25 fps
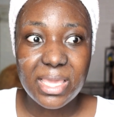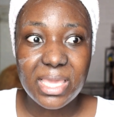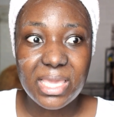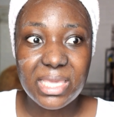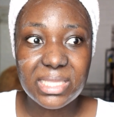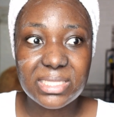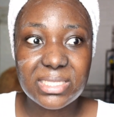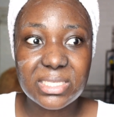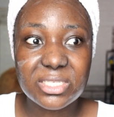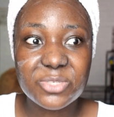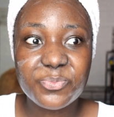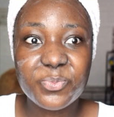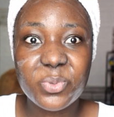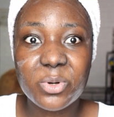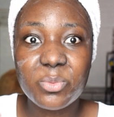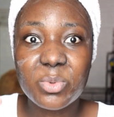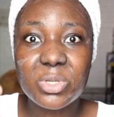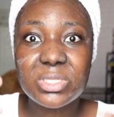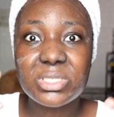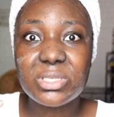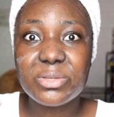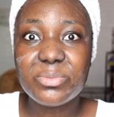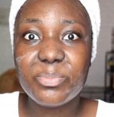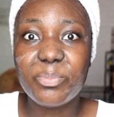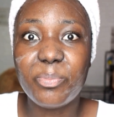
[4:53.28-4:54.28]
it is
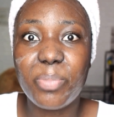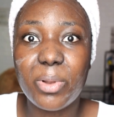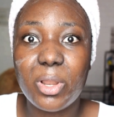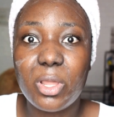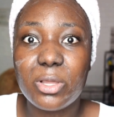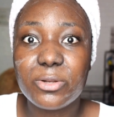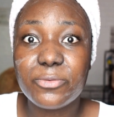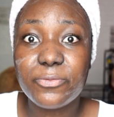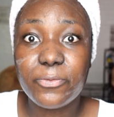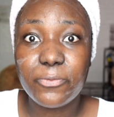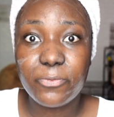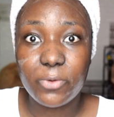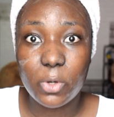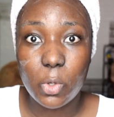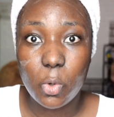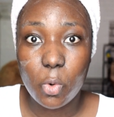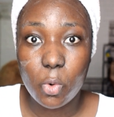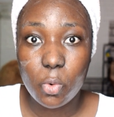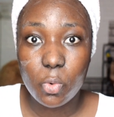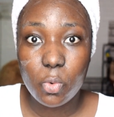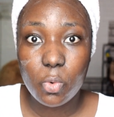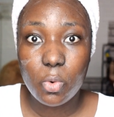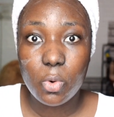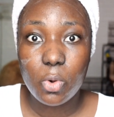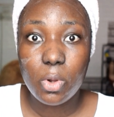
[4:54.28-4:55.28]
promoting blood
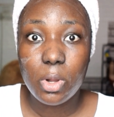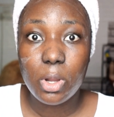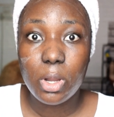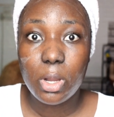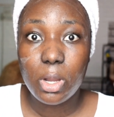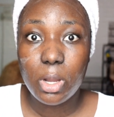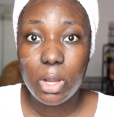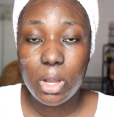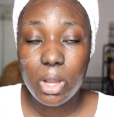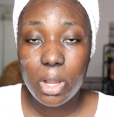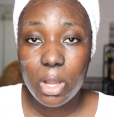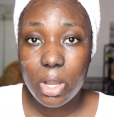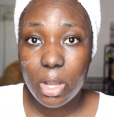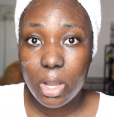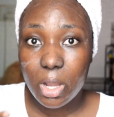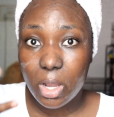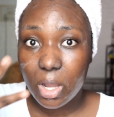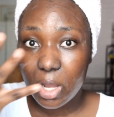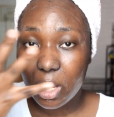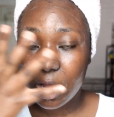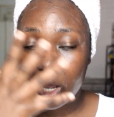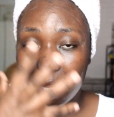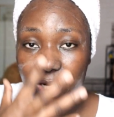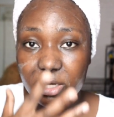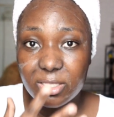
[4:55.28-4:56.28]
flow
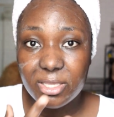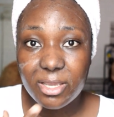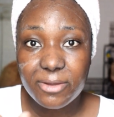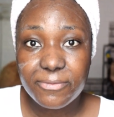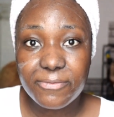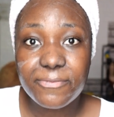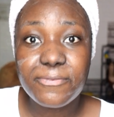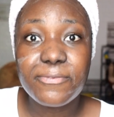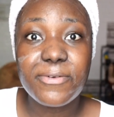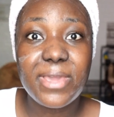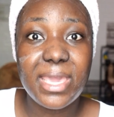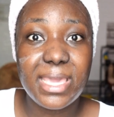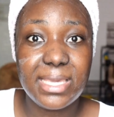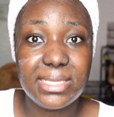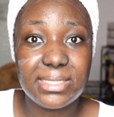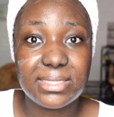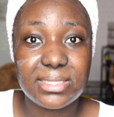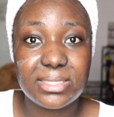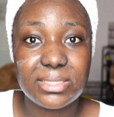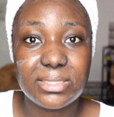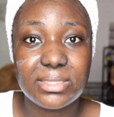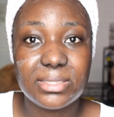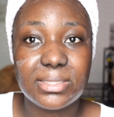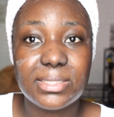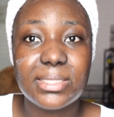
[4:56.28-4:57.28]
on your
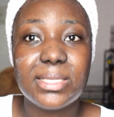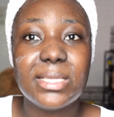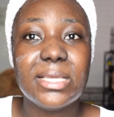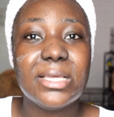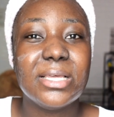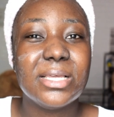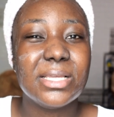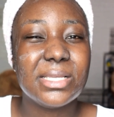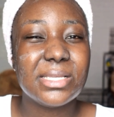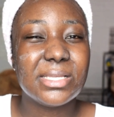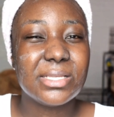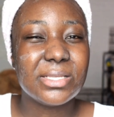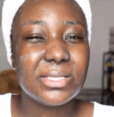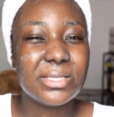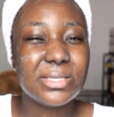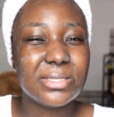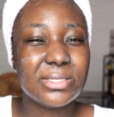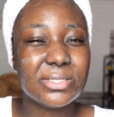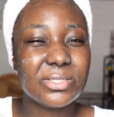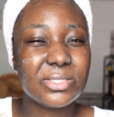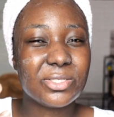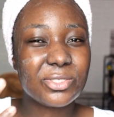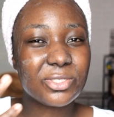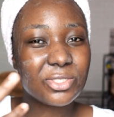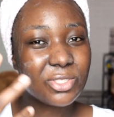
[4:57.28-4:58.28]
face.
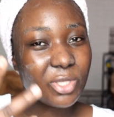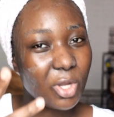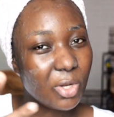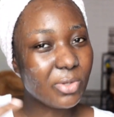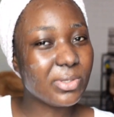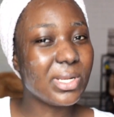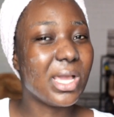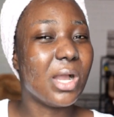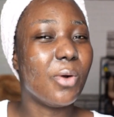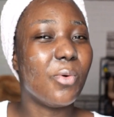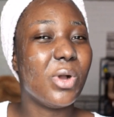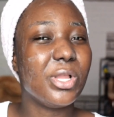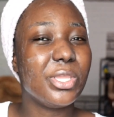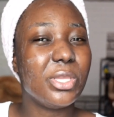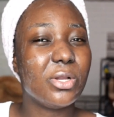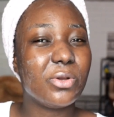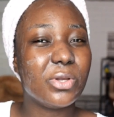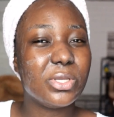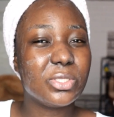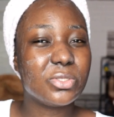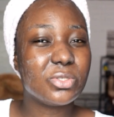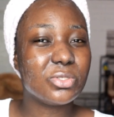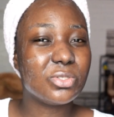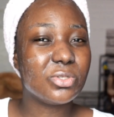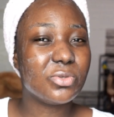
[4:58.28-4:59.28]
So now what you're
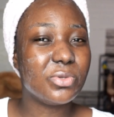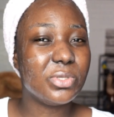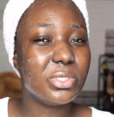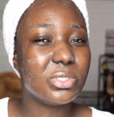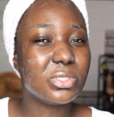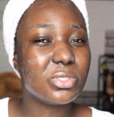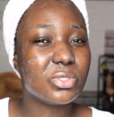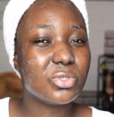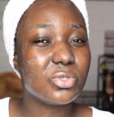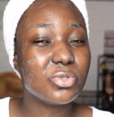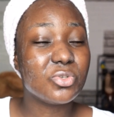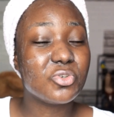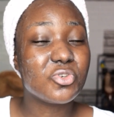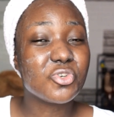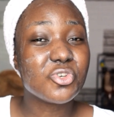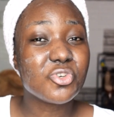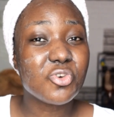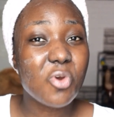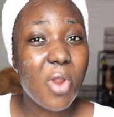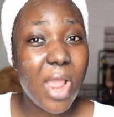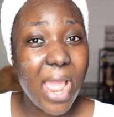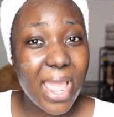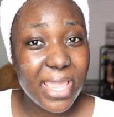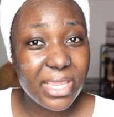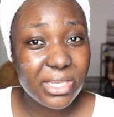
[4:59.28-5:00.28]
going to do is to
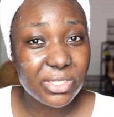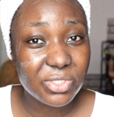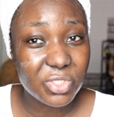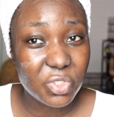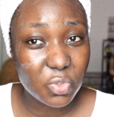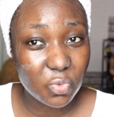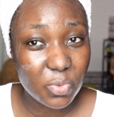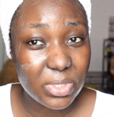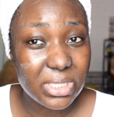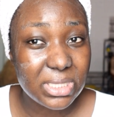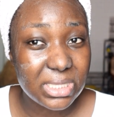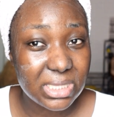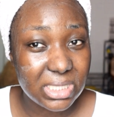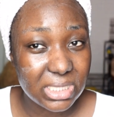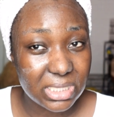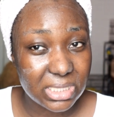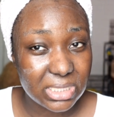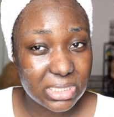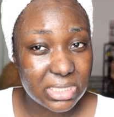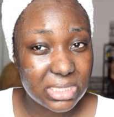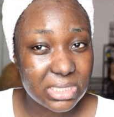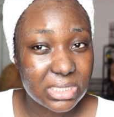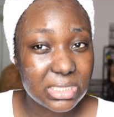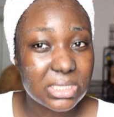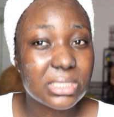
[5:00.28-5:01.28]
try doing
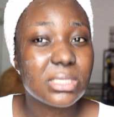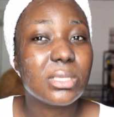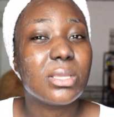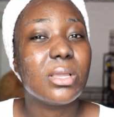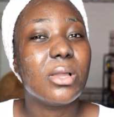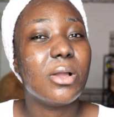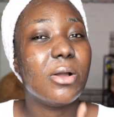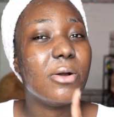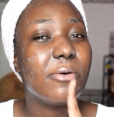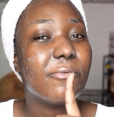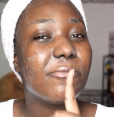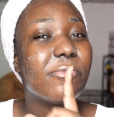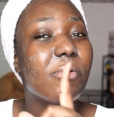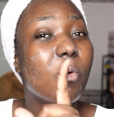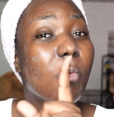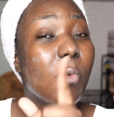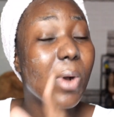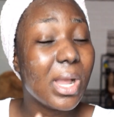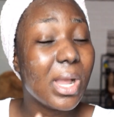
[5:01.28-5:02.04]
this for